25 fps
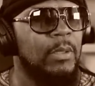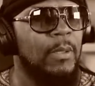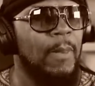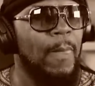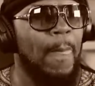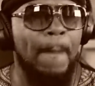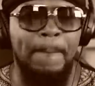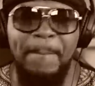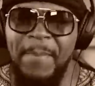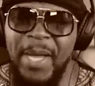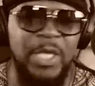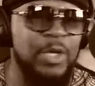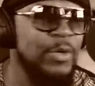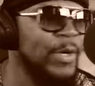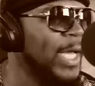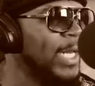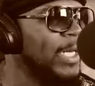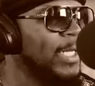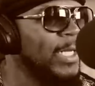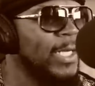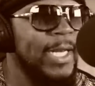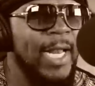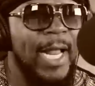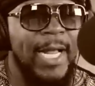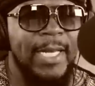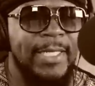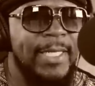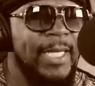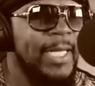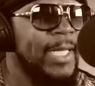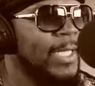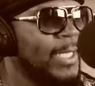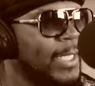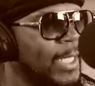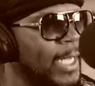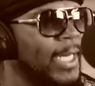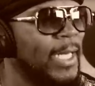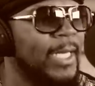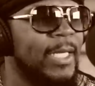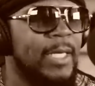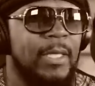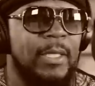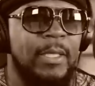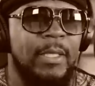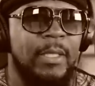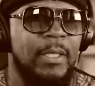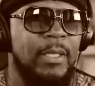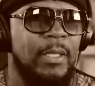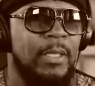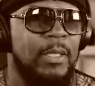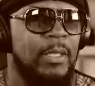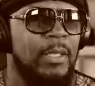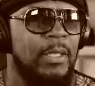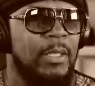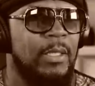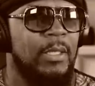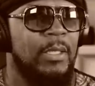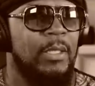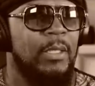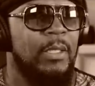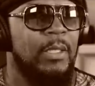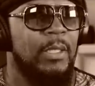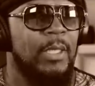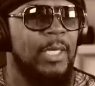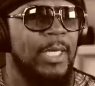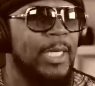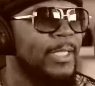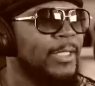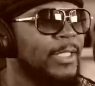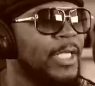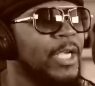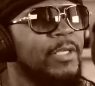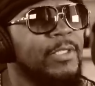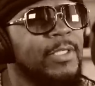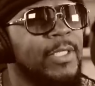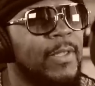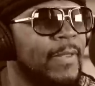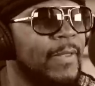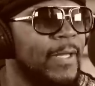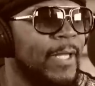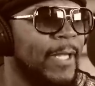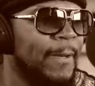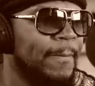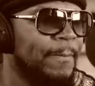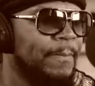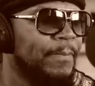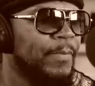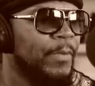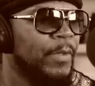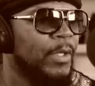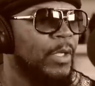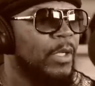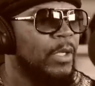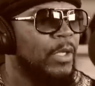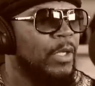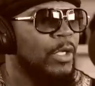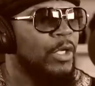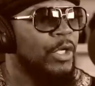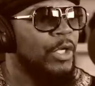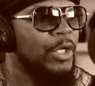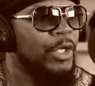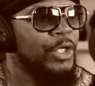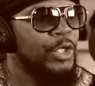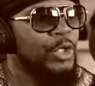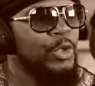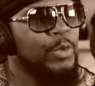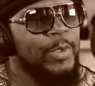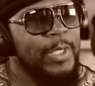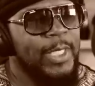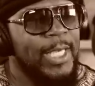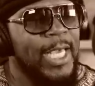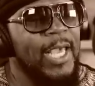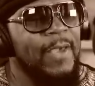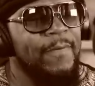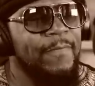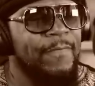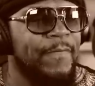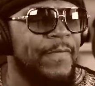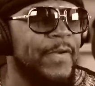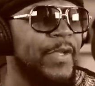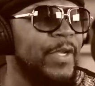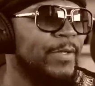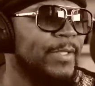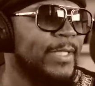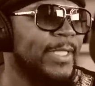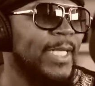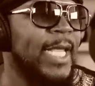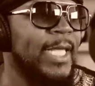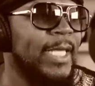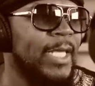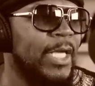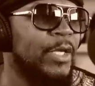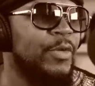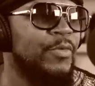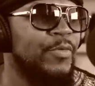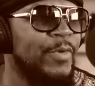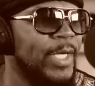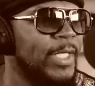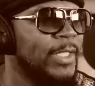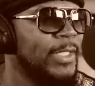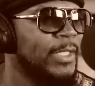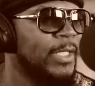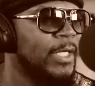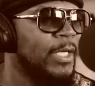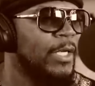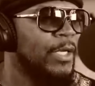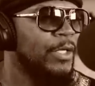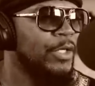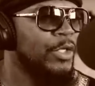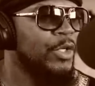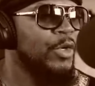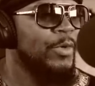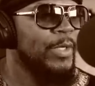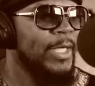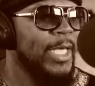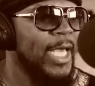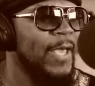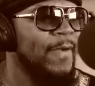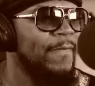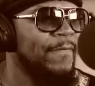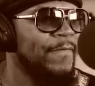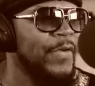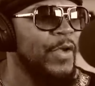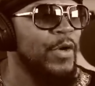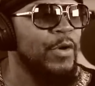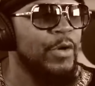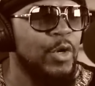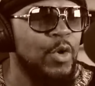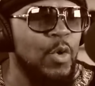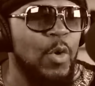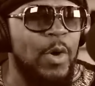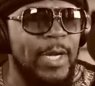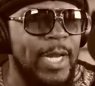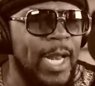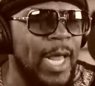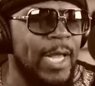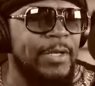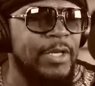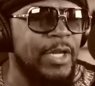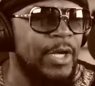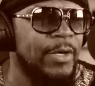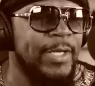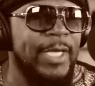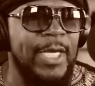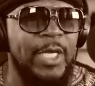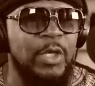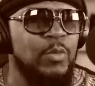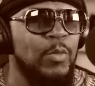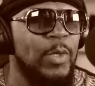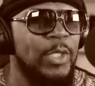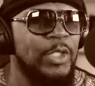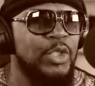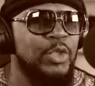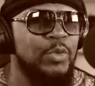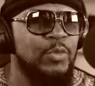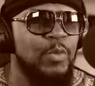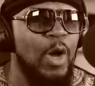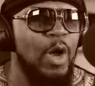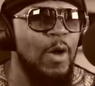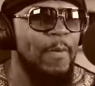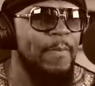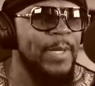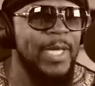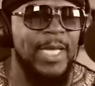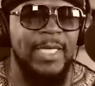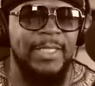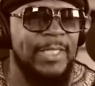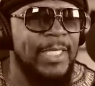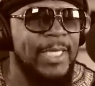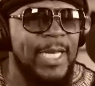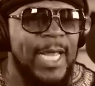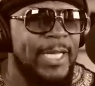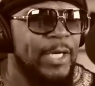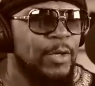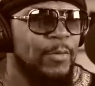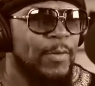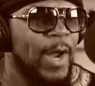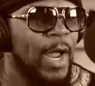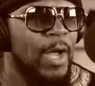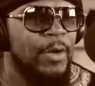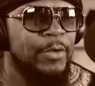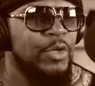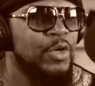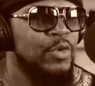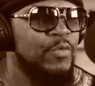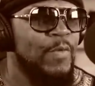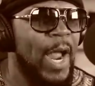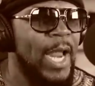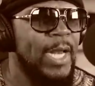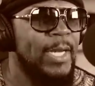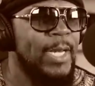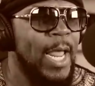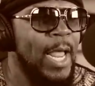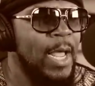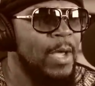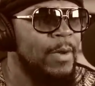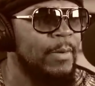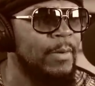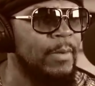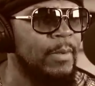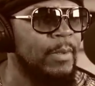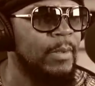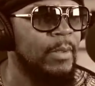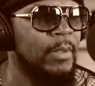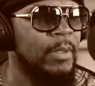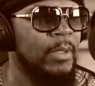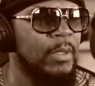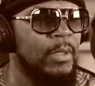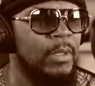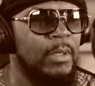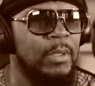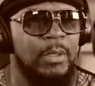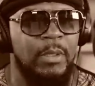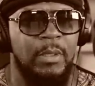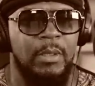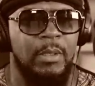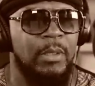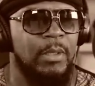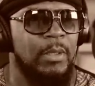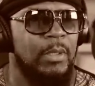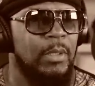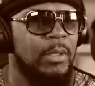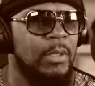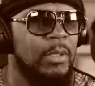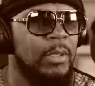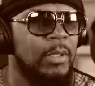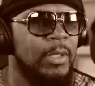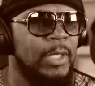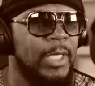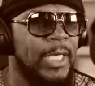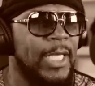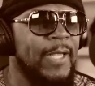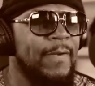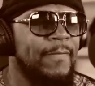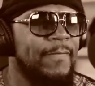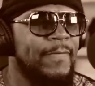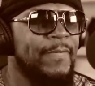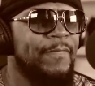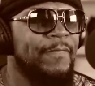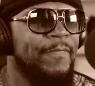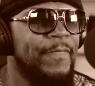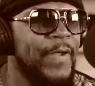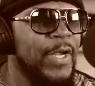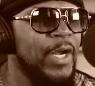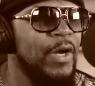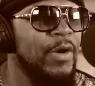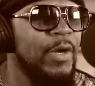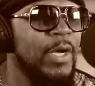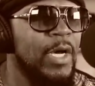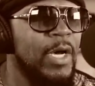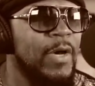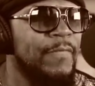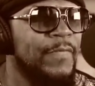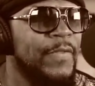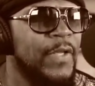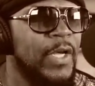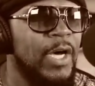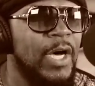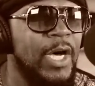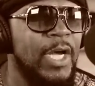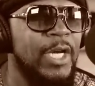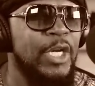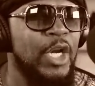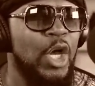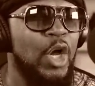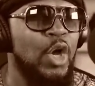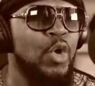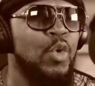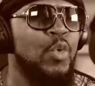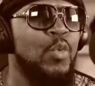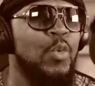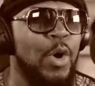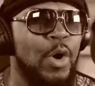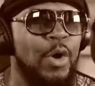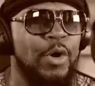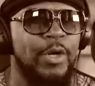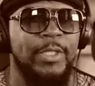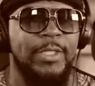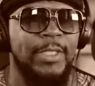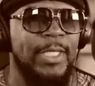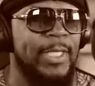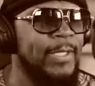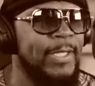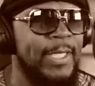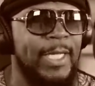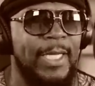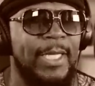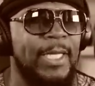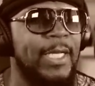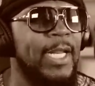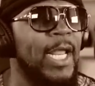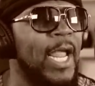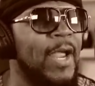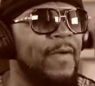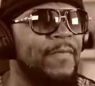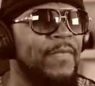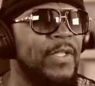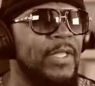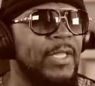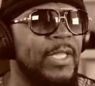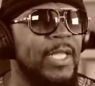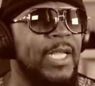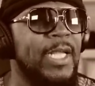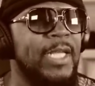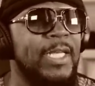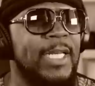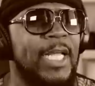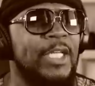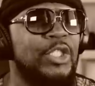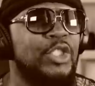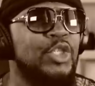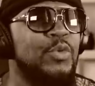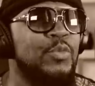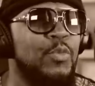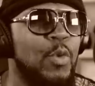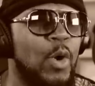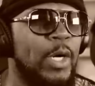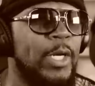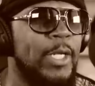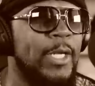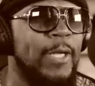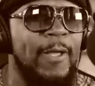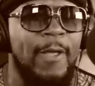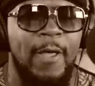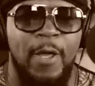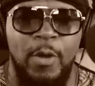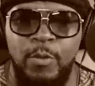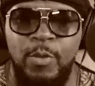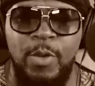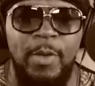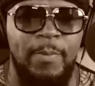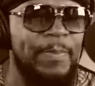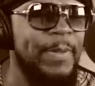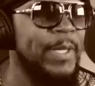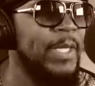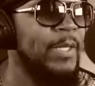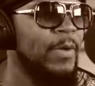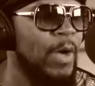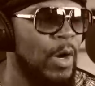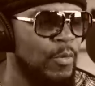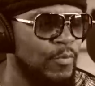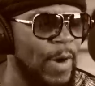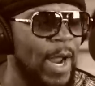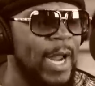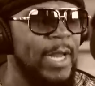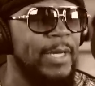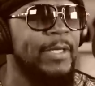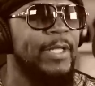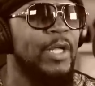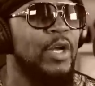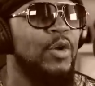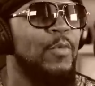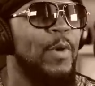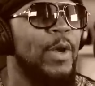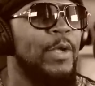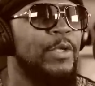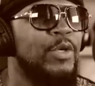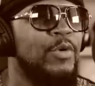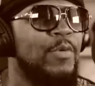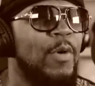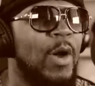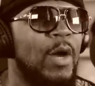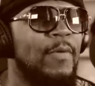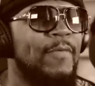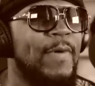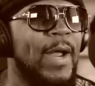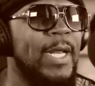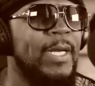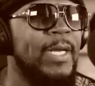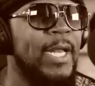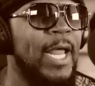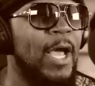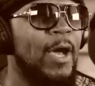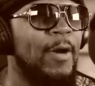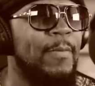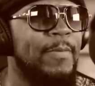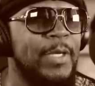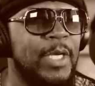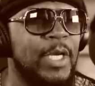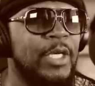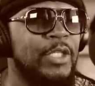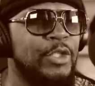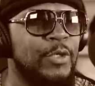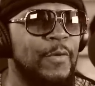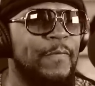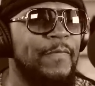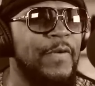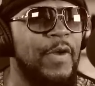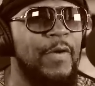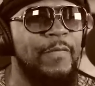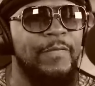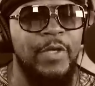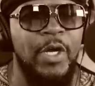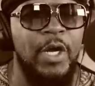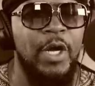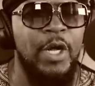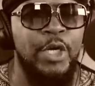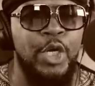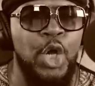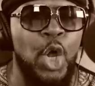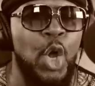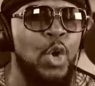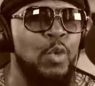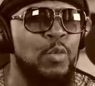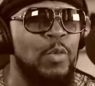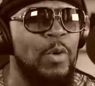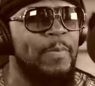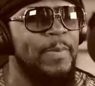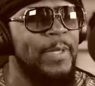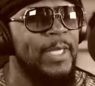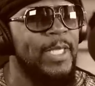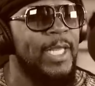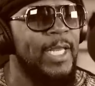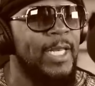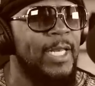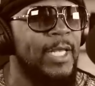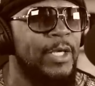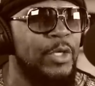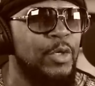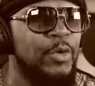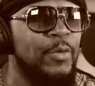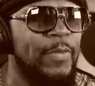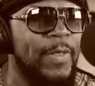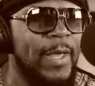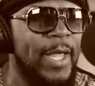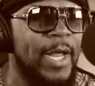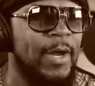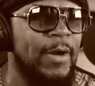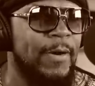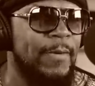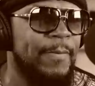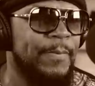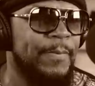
Man, you got to get out there and get it. Because here's the thing you can't fear taking risk. You can't fear going out there getting what you want because it ain't around you right now. If fear of the unknown worked, then everything that you wanted would be right there where you are right now because your fear of the unknown would be getting you there.